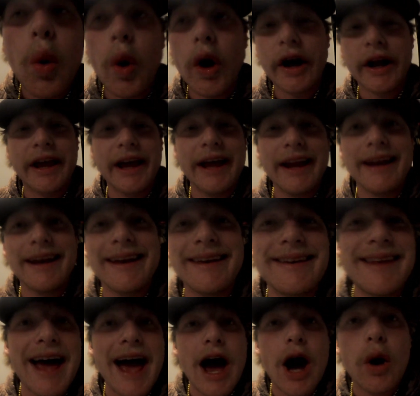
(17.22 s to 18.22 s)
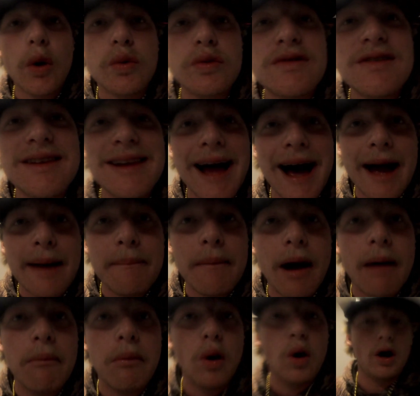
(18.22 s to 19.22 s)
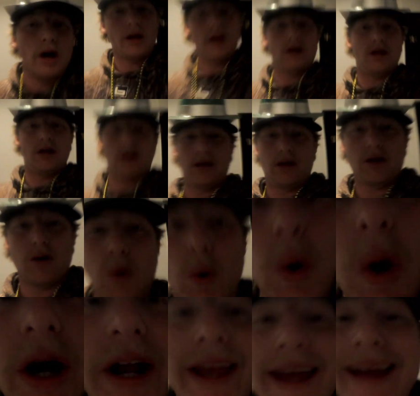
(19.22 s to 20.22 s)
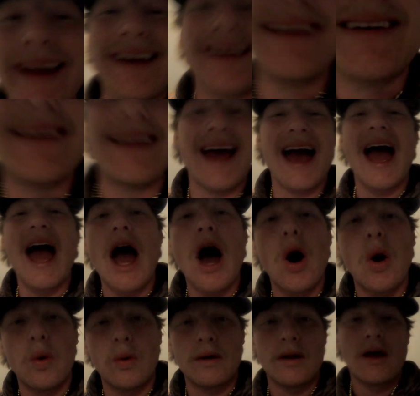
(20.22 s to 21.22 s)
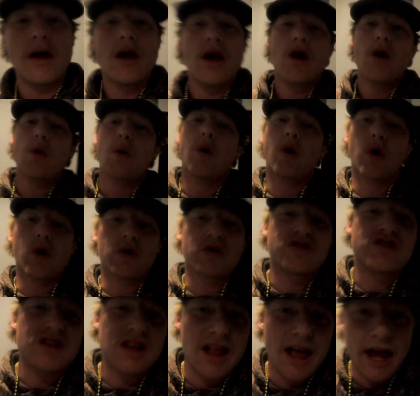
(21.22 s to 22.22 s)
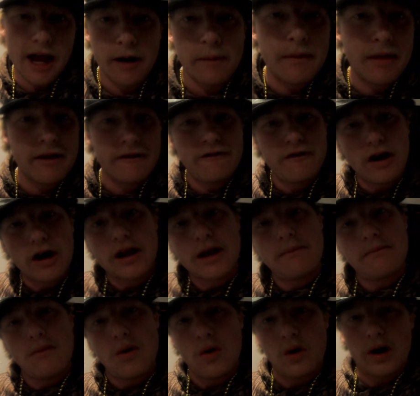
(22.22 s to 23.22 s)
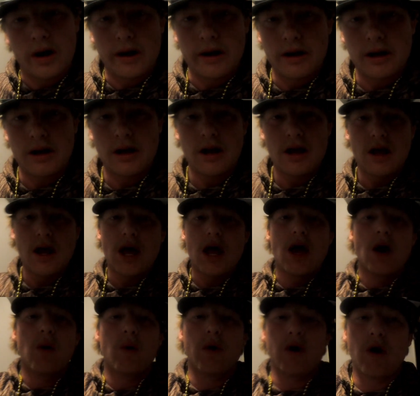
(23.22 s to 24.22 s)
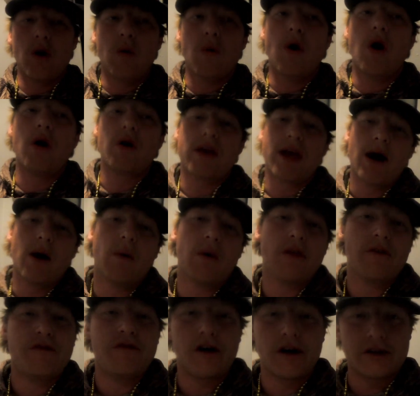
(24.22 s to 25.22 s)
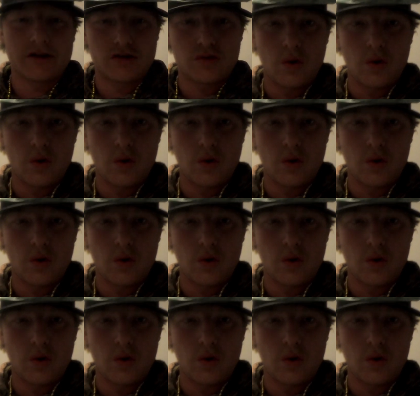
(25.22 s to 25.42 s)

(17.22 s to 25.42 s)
We're getting down tonight, my boy. We're getting down. We're gonna slay them in the fucking morning. We're gonna walk out with a fucking